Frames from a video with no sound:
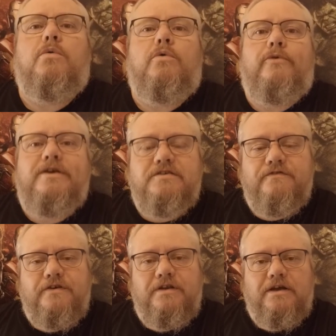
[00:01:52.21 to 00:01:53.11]
The reason
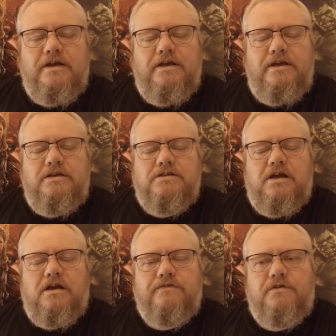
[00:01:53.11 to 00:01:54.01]
for that is
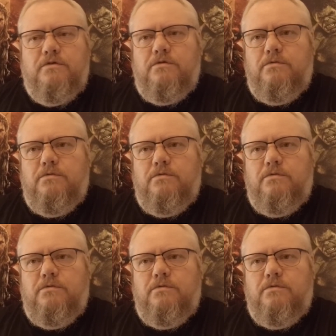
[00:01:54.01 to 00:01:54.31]
after